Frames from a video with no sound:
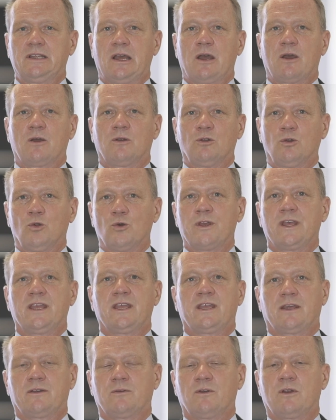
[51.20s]
you know,
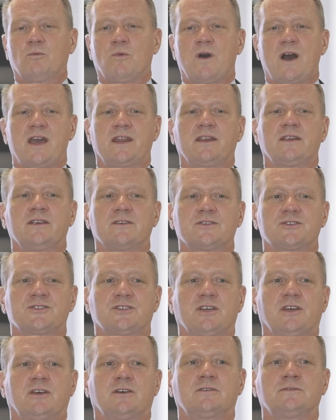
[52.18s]
looking and waiting to
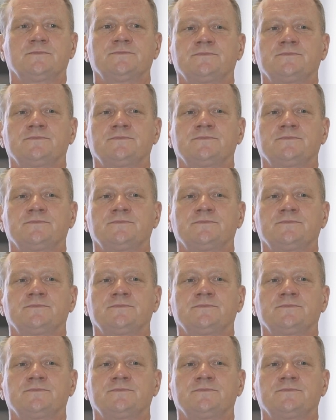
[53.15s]
sell,